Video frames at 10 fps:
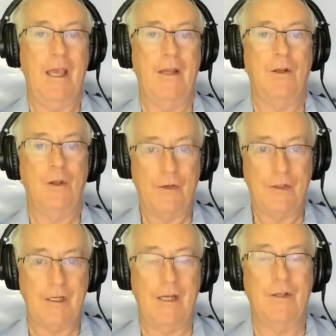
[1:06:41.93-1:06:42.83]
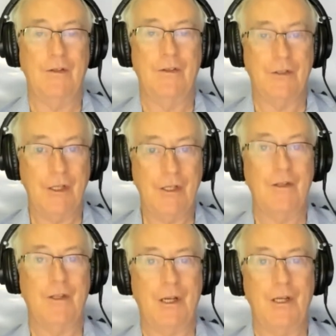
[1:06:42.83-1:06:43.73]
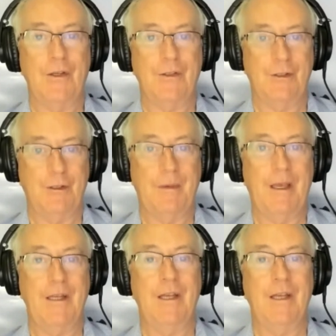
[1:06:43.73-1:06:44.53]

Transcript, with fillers: and lost and conceded that he lost the debate